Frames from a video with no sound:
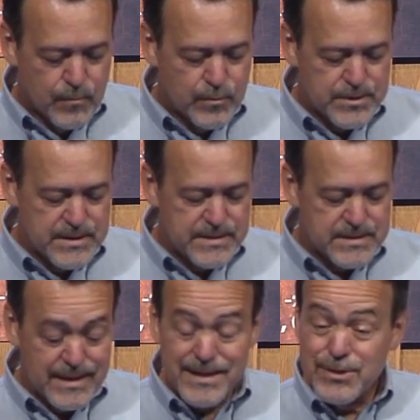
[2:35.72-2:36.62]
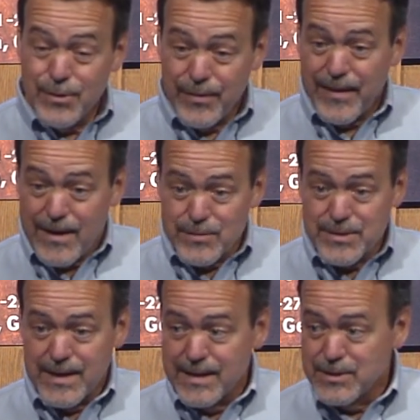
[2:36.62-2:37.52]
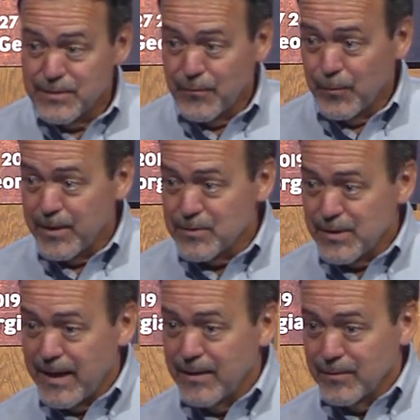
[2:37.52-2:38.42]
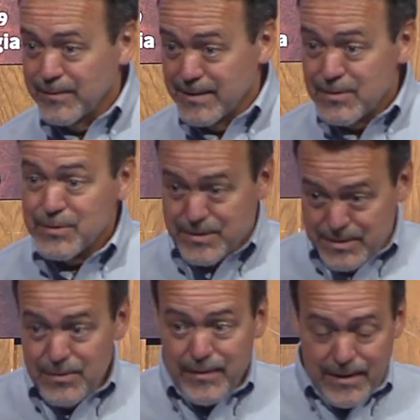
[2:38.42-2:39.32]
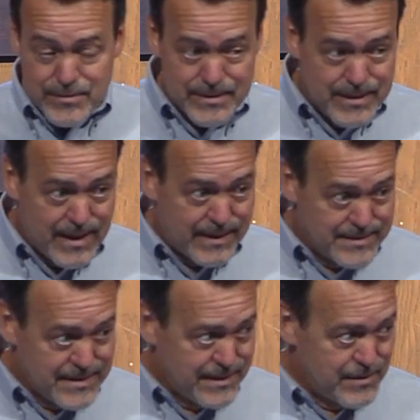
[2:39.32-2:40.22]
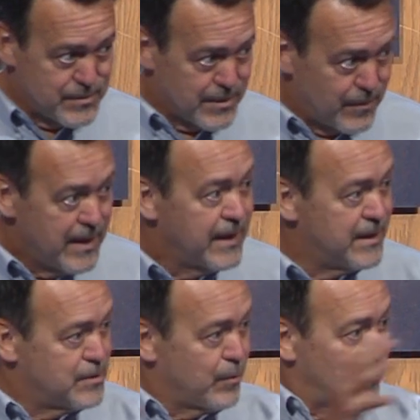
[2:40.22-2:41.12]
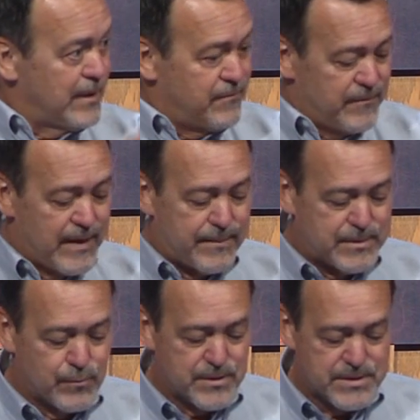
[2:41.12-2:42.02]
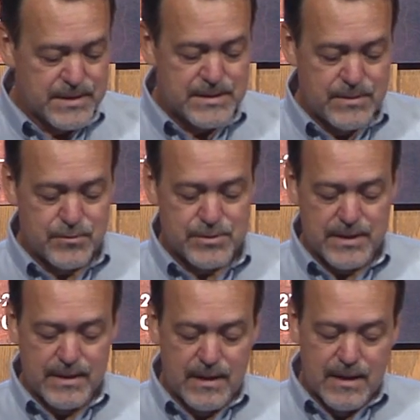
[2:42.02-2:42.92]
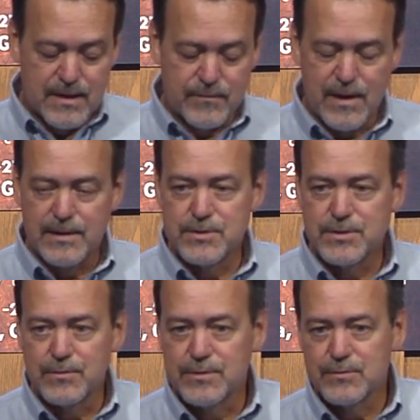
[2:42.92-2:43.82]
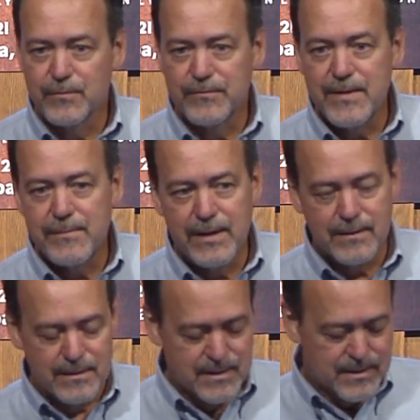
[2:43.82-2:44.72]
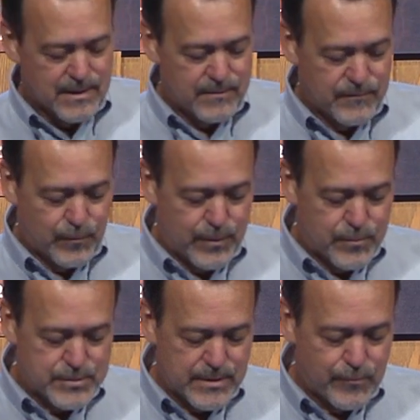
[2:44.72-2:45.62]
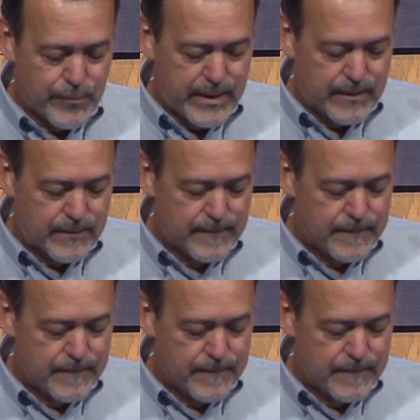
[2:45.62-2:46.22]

Well, since then, 2009, just 40 years later, this is 2009, 10 years ago, it had totally flipped to where 60% of college students were female and 40% were male.